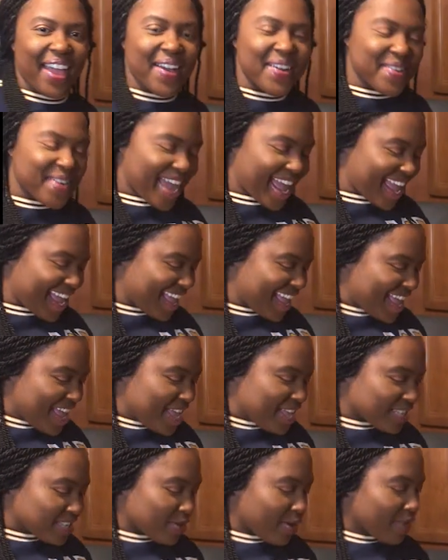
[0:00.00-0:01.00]
Okay,
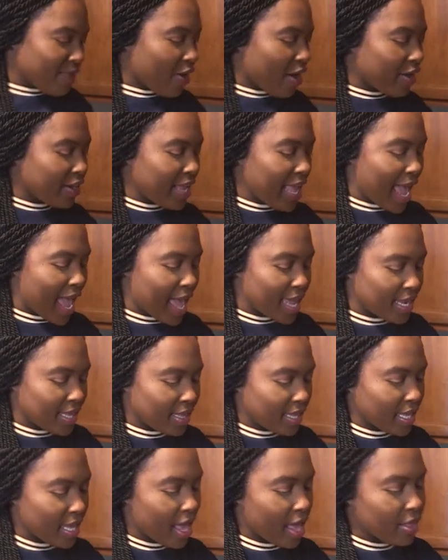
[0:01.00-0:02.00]
so I've already added
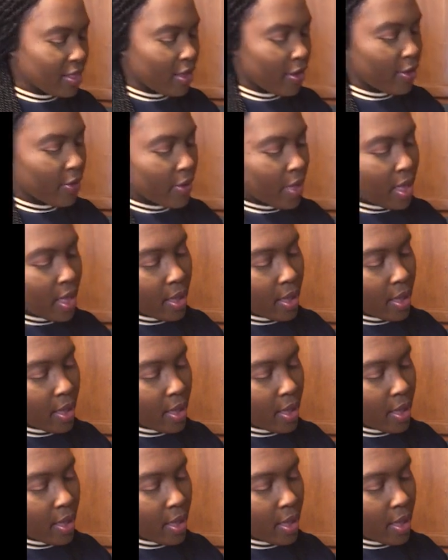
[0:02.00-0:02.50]
the yellow